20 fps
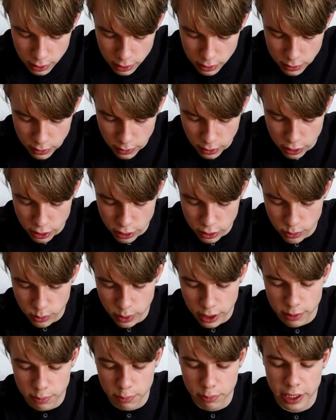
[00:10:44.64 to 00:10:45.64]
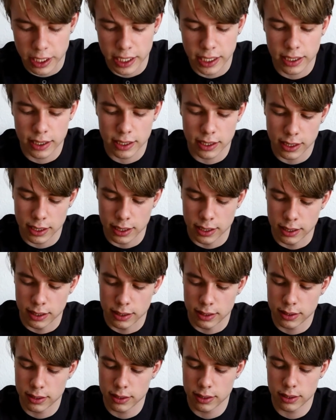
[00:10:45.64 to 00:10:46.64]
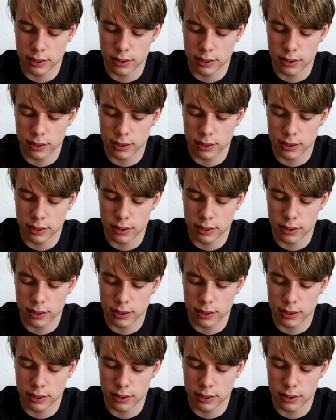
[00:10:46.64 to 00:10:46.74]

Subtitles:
So I just went back and